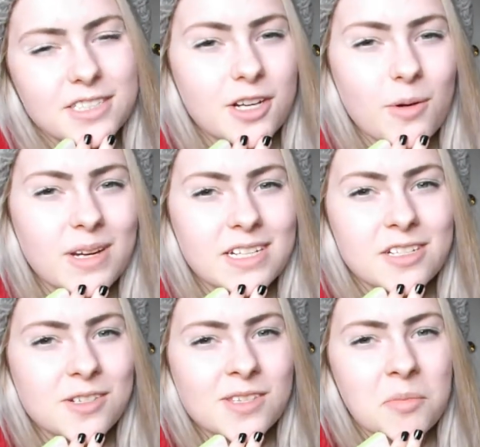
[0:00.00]
no, I
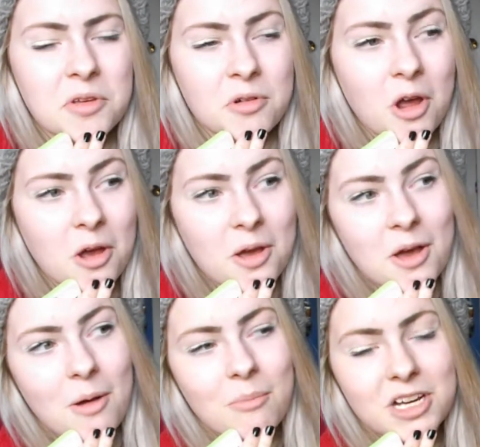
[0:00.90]
didn't do something wrong.
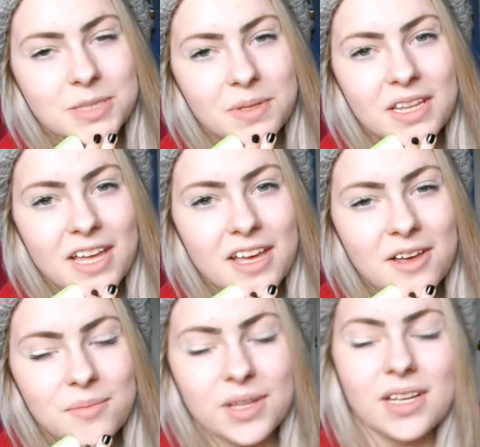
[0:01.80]
Must be
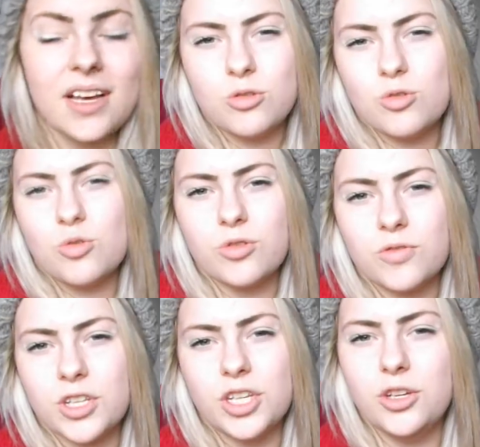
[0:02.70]
them. Cool
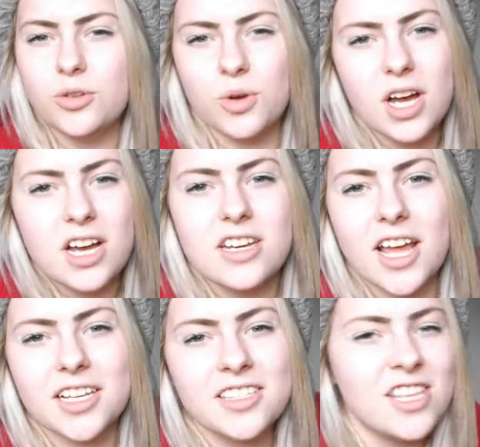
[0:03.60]
for you.
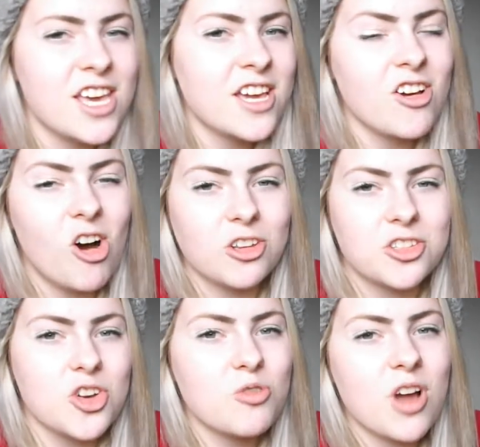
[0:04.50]
Next thing,
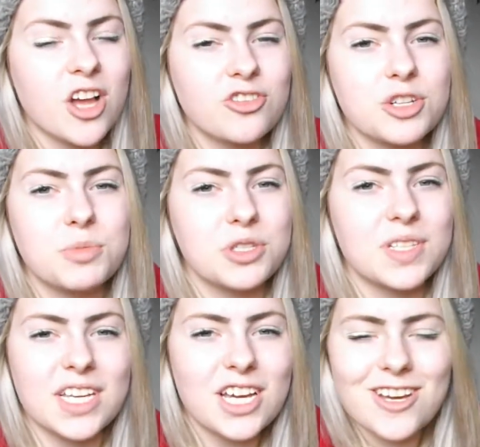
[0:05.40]
also country
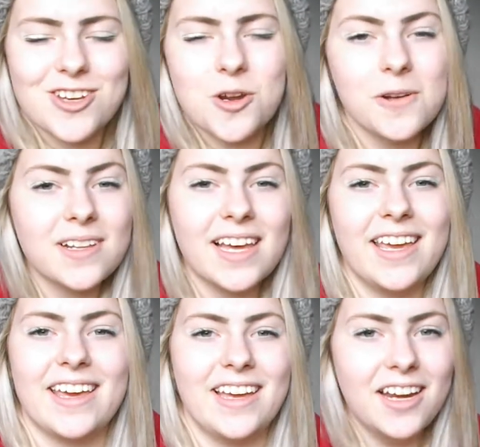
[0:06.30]
music. Don't
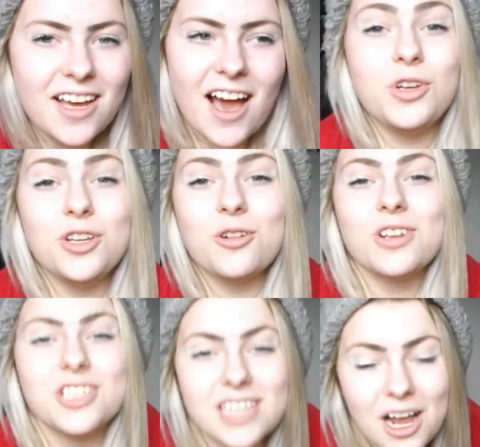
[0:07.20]
like it. You go
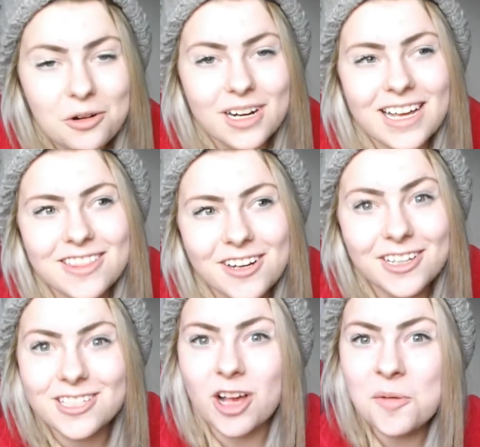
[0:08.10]
to shower and
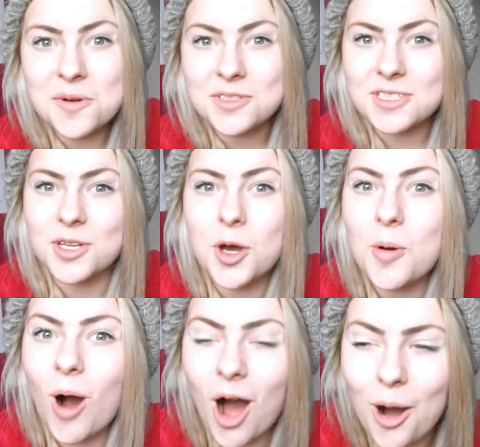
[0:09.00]
there is almost
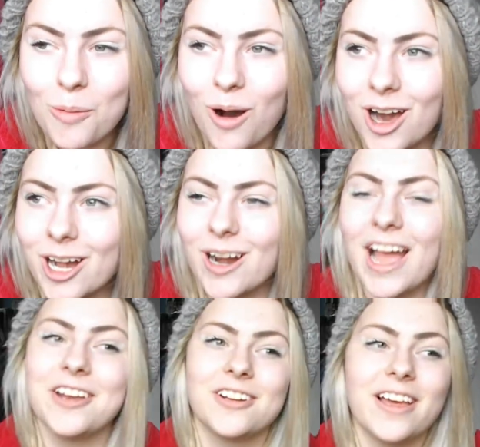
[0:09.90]
no hot water.
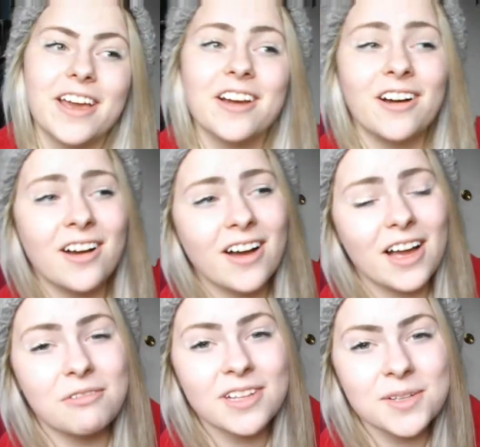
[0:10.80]
And you're like, oh,
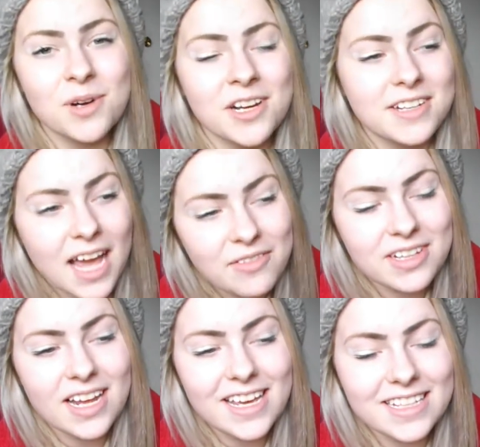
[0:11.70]
I really wanted to have
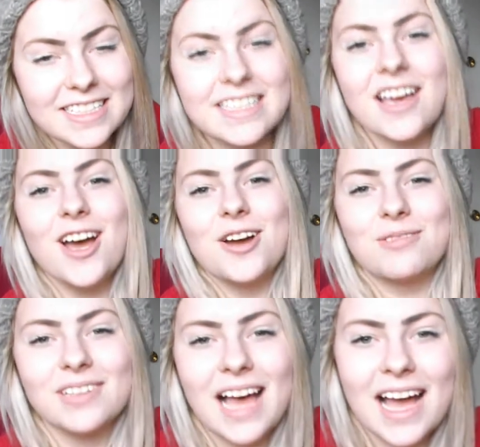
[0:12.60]
a nice,
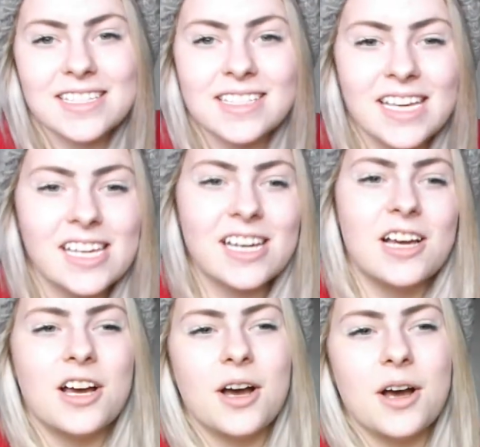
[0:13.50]
relaxing,
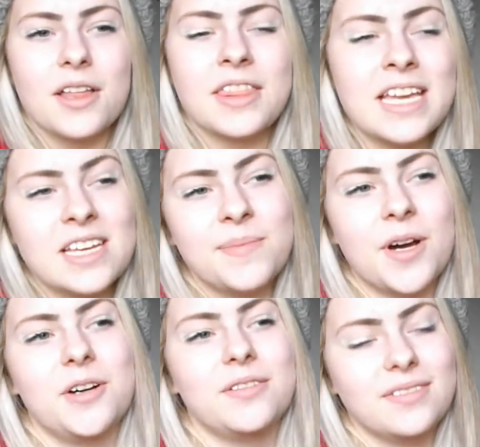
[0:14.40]
think
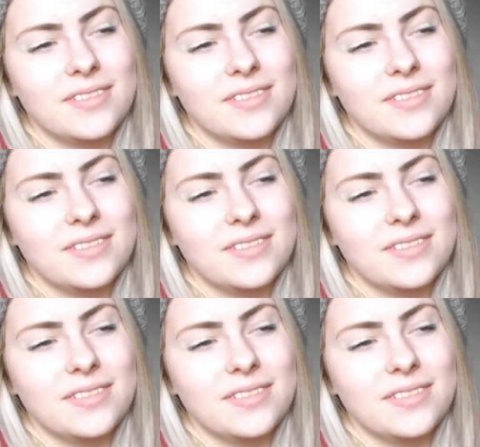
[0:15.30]
about